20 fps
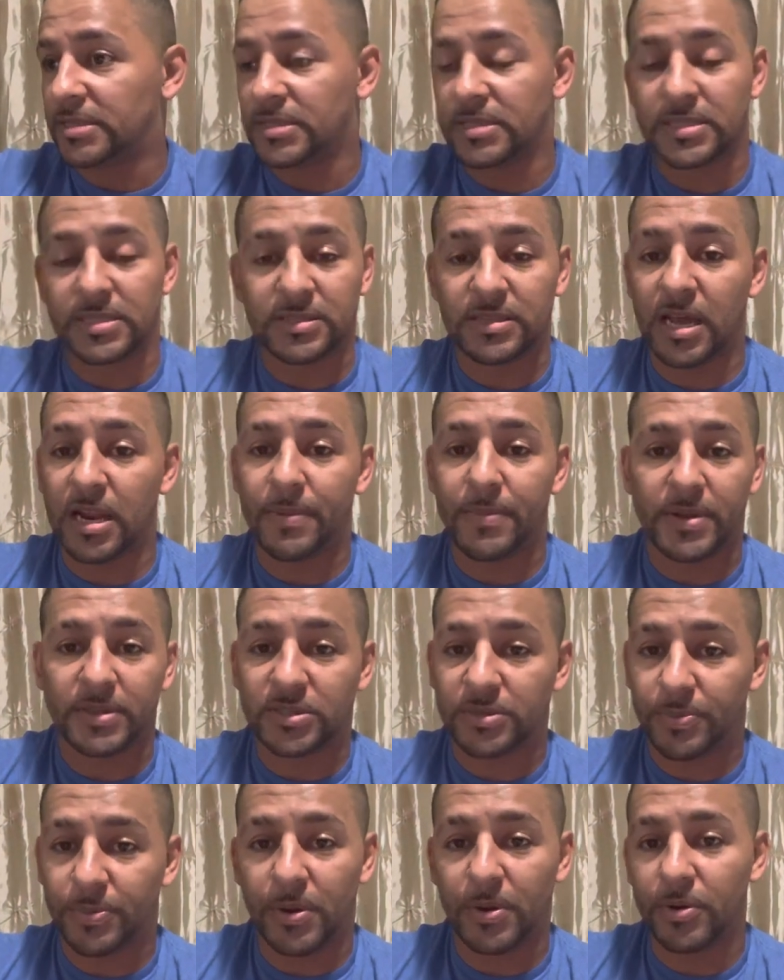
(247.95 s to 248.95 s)
This is not about
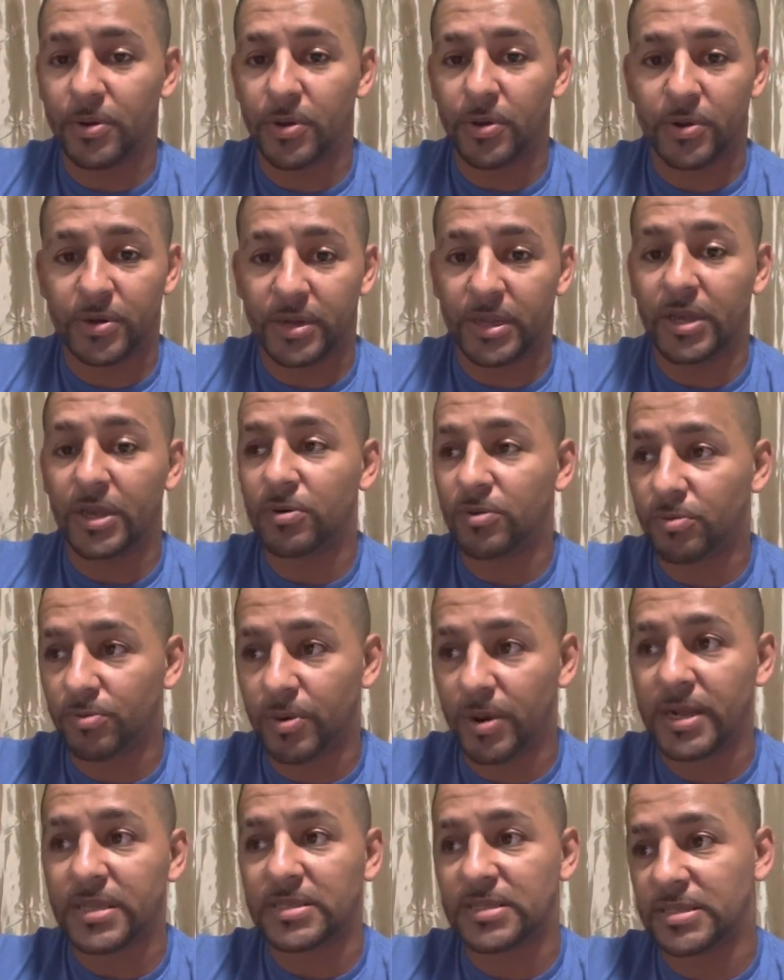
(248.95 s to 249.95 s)
superiority. Equal
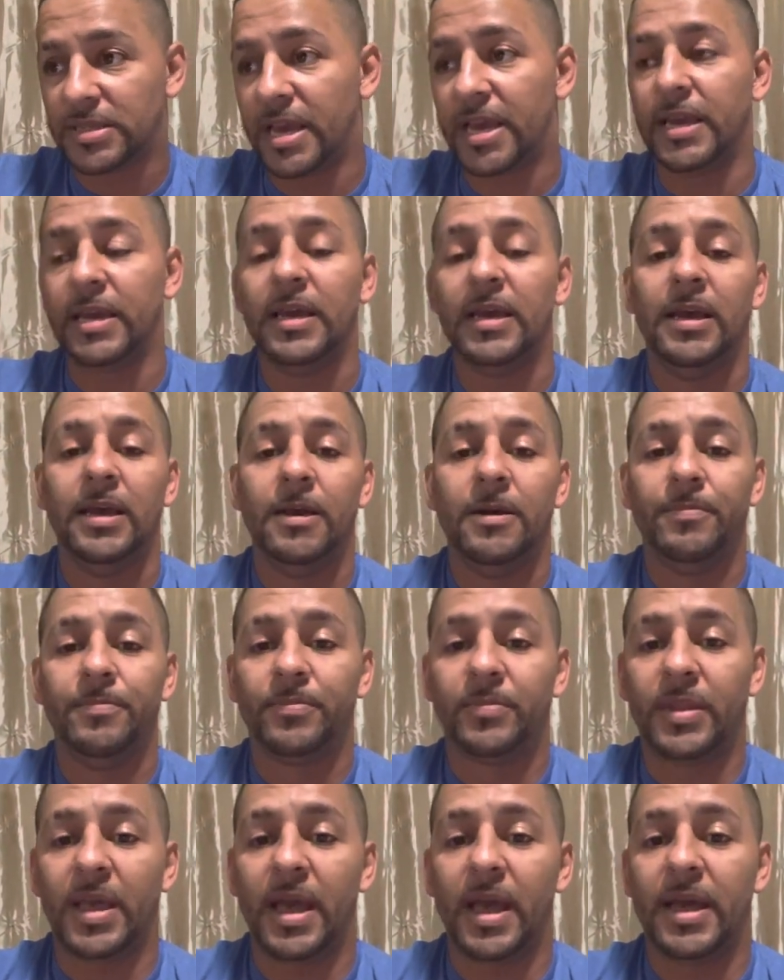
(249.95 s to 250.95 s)
rights say
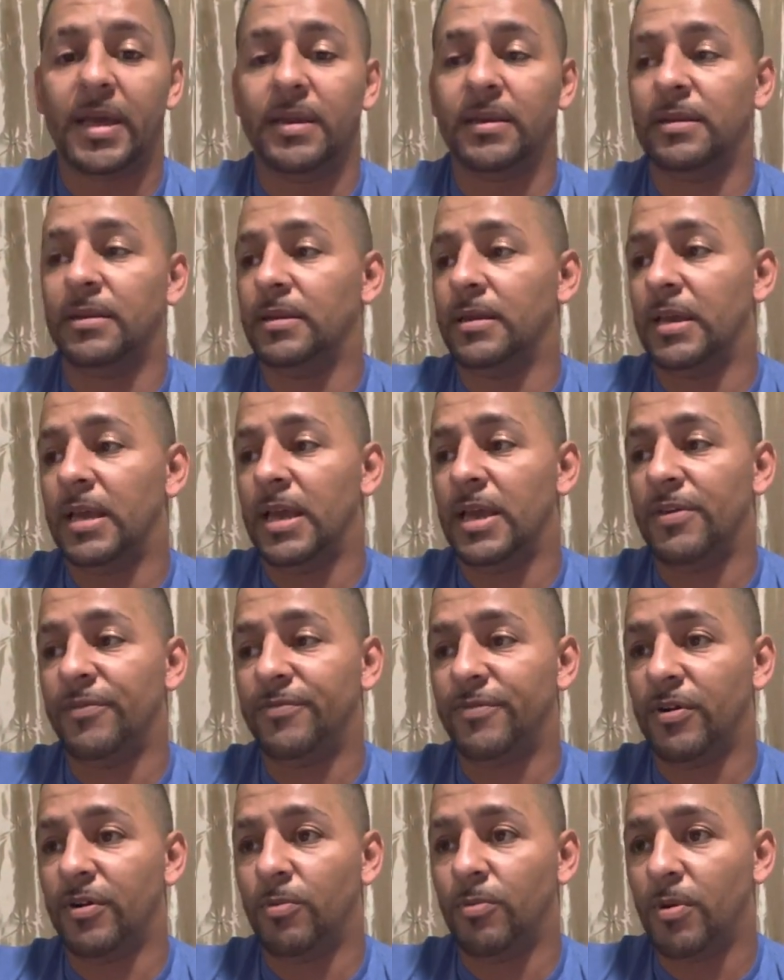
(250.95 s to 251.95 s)
that
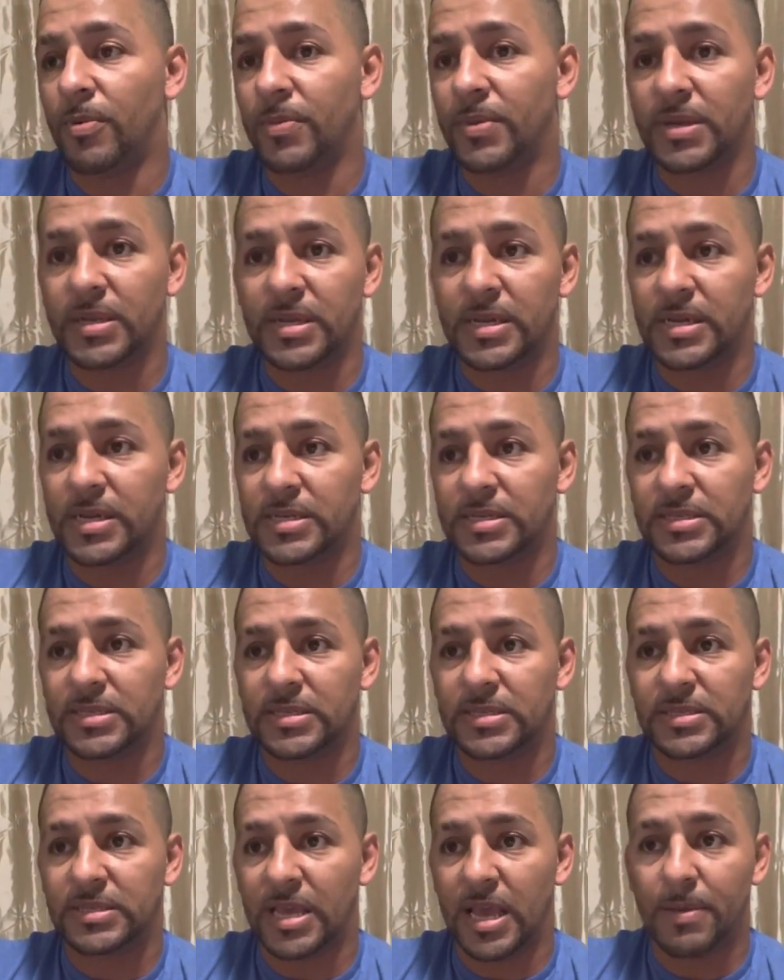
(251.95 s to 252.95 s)
if a woman is
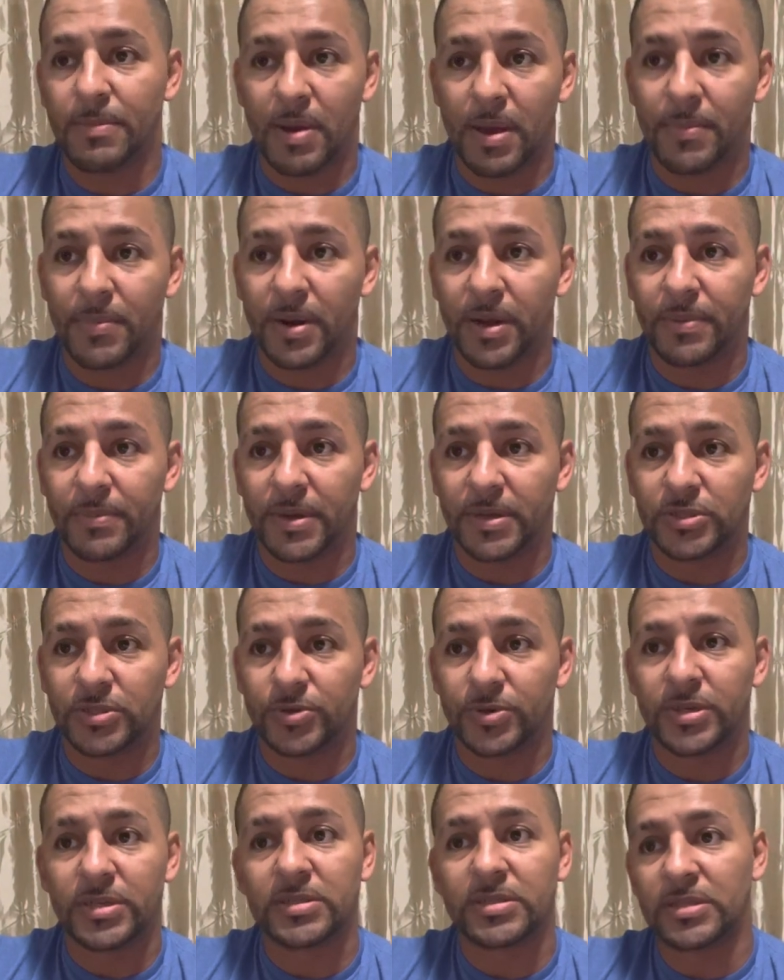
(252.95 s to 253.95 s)
saying my body, my
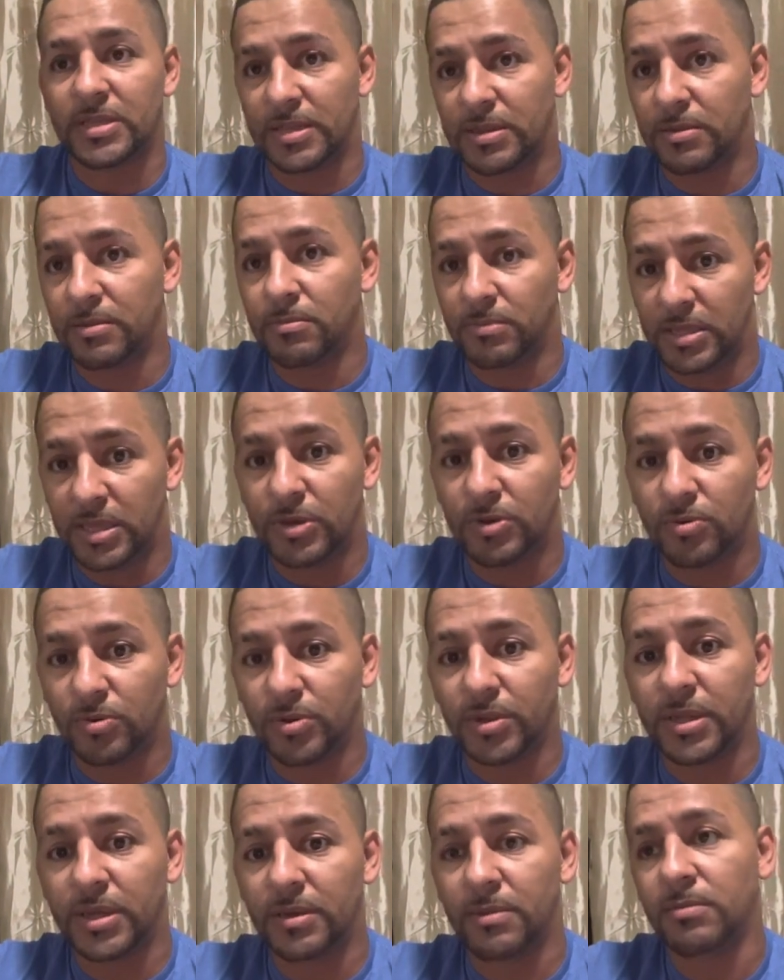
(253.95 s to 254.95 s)
choice, then
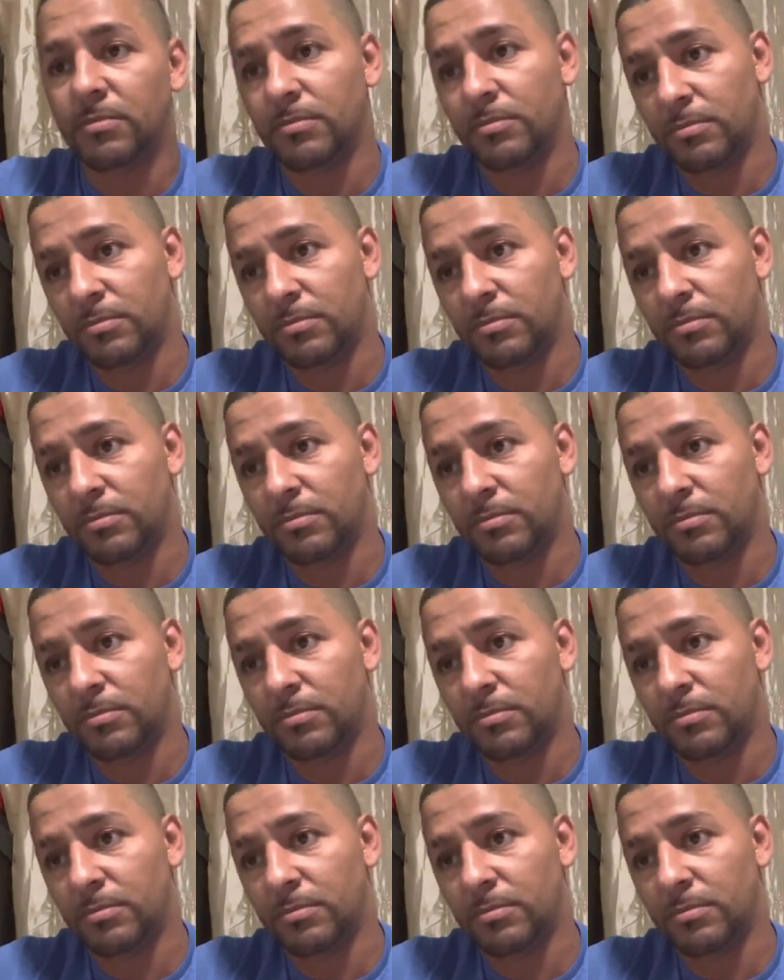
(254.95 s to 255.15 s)
equally